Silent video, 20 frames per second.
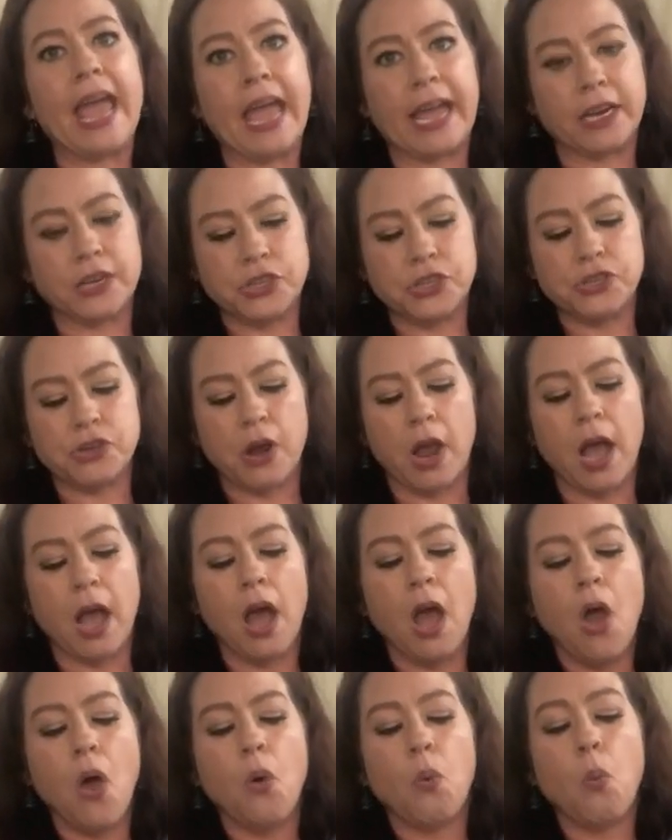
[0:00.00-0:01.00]
extra
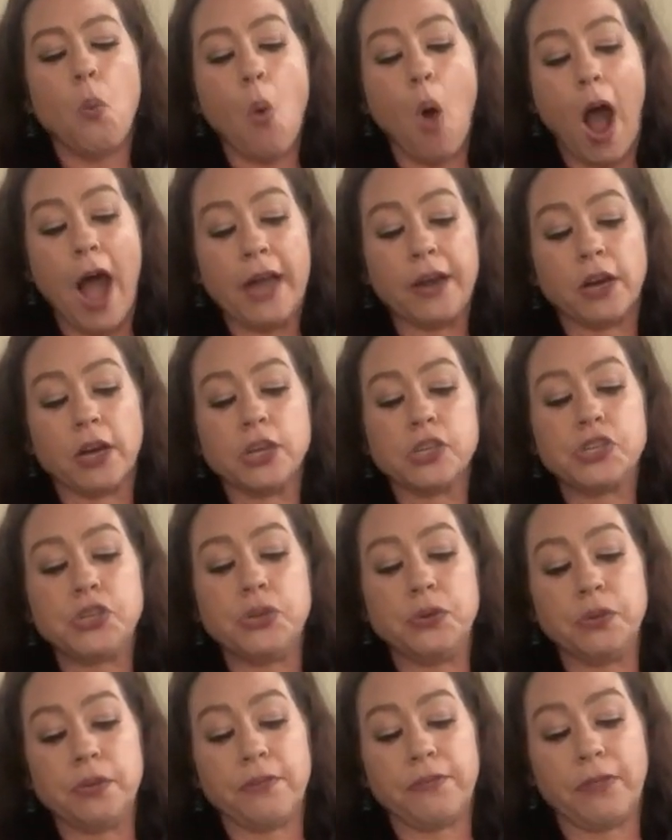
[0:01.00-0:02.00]
water
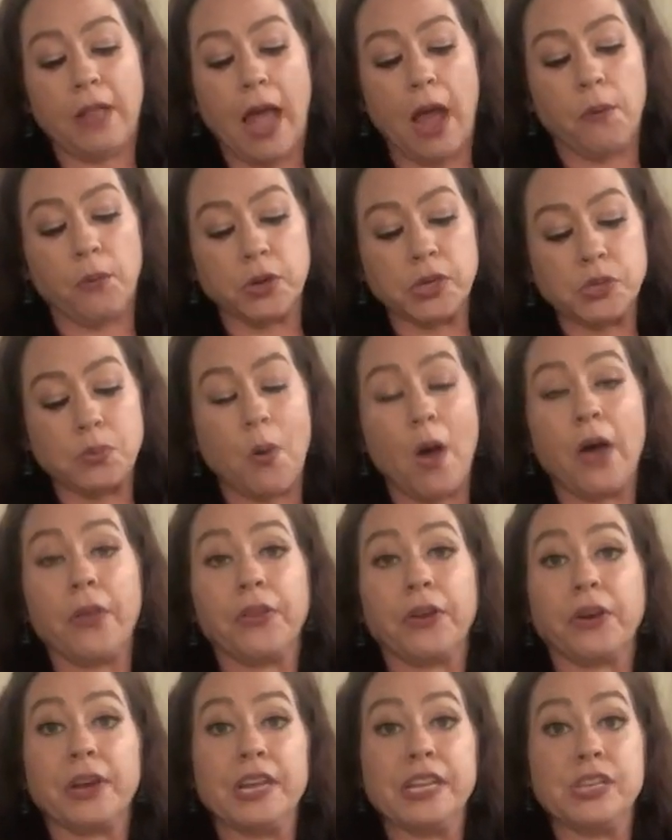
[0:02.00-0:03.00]
to the flowers while
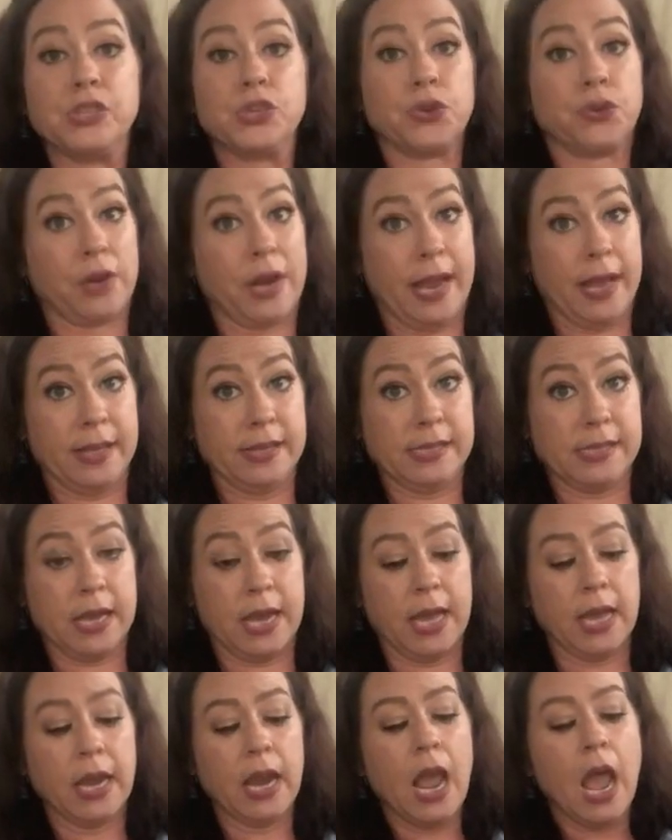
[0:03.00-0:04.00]
they're in transit.
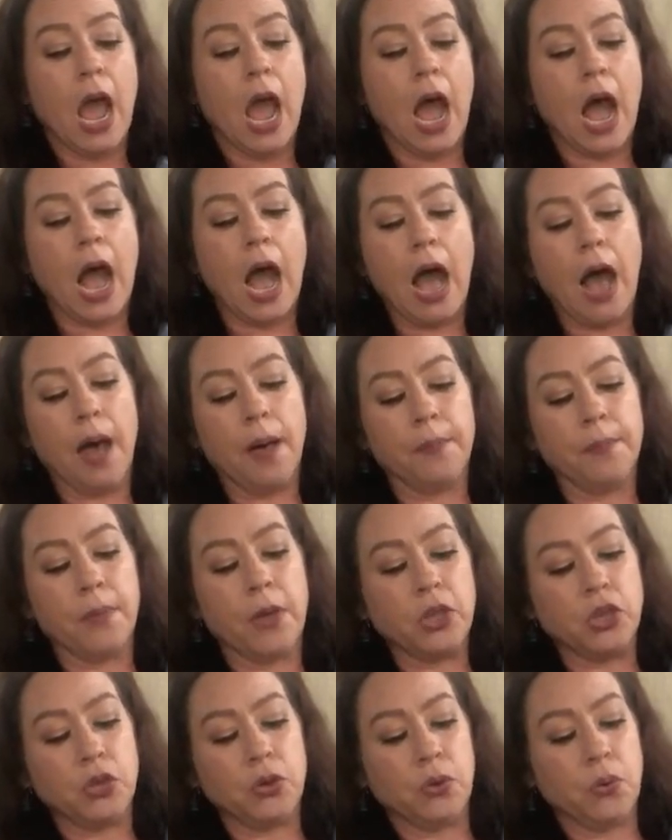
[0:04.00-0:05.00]

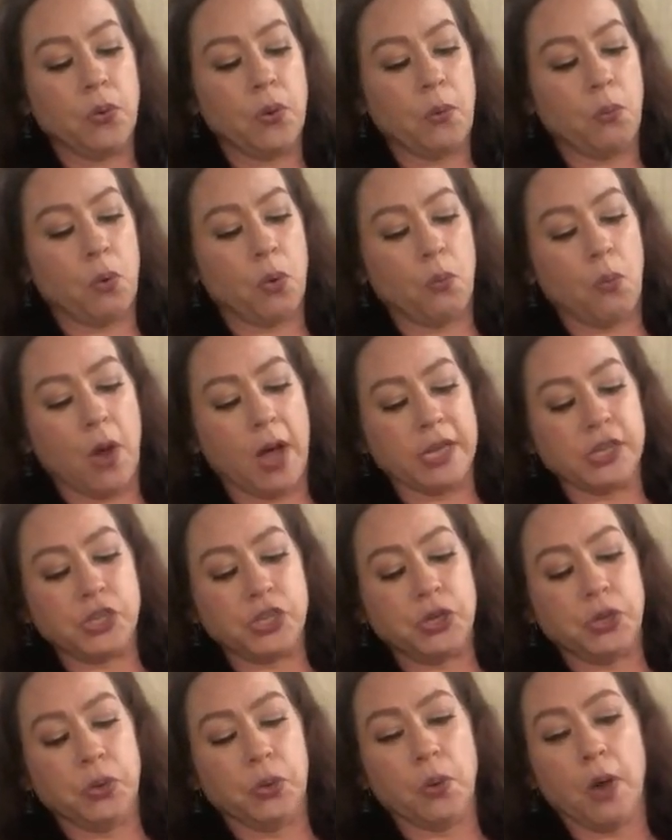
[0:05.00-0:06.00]
You will want
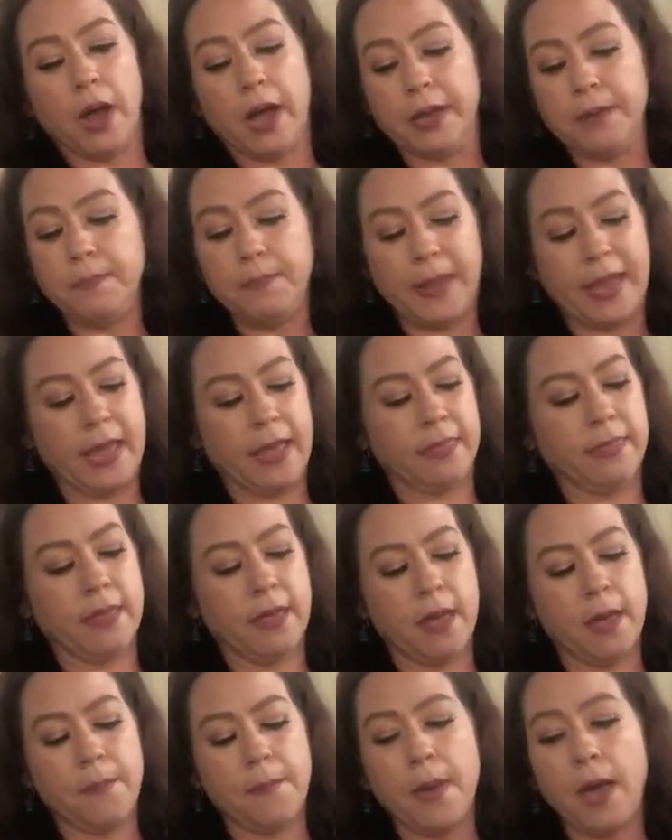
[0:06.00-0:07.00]
to unband
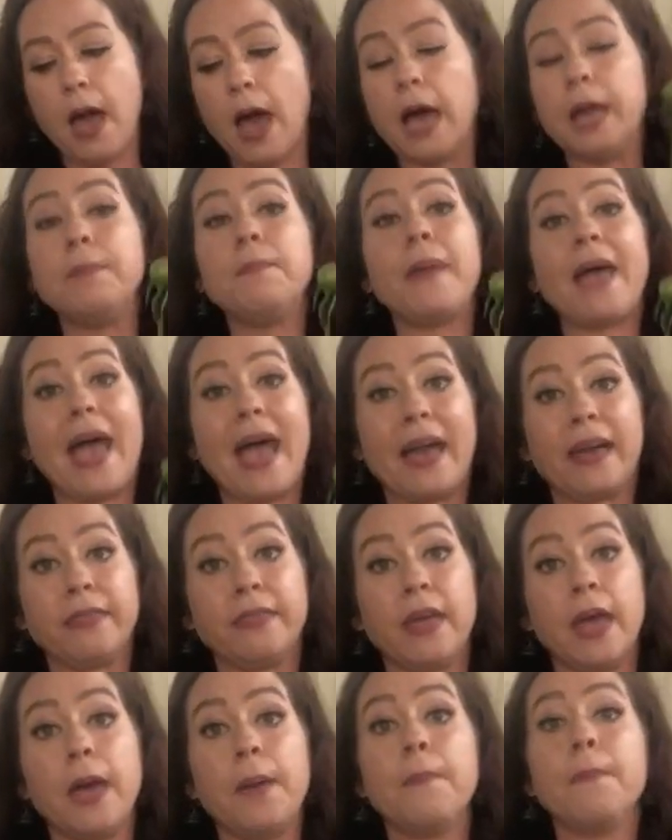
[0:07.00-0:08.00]
them,
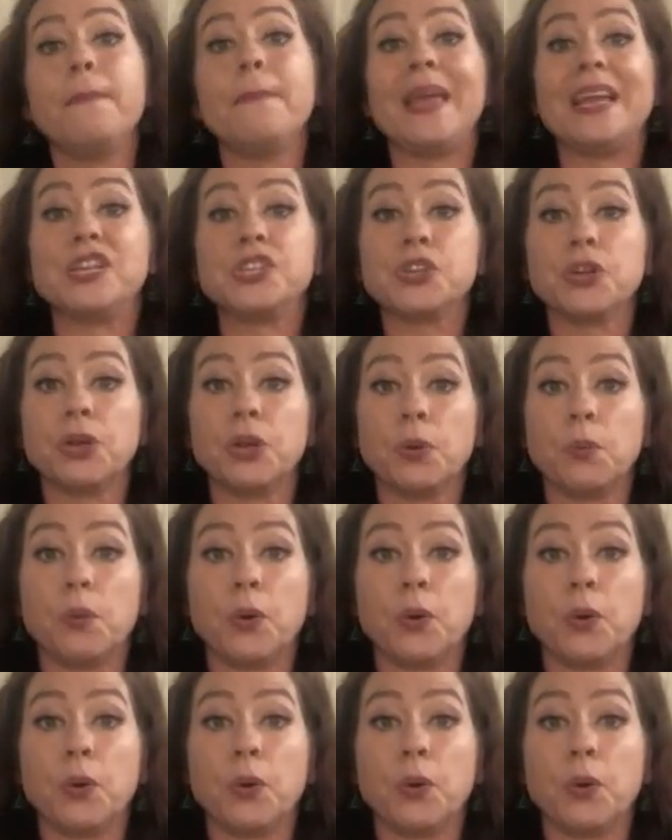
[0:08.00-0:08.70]
unbag them, make sure you're